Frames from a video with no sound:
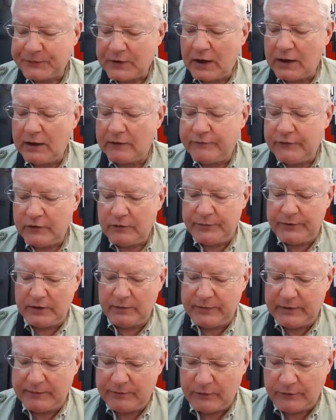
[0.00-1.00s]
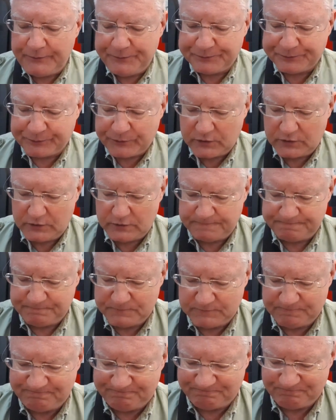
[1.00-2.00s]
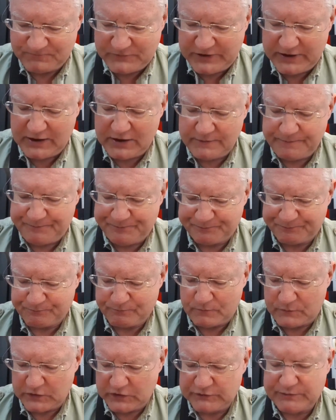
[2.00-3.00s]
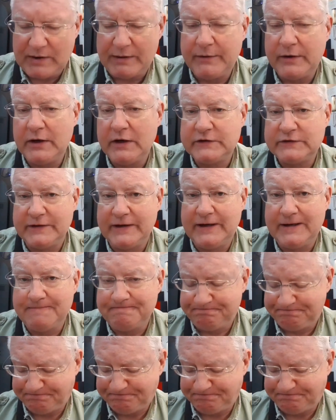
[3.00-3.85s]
I like Philippine people. Yeah, it's probably a nice lady.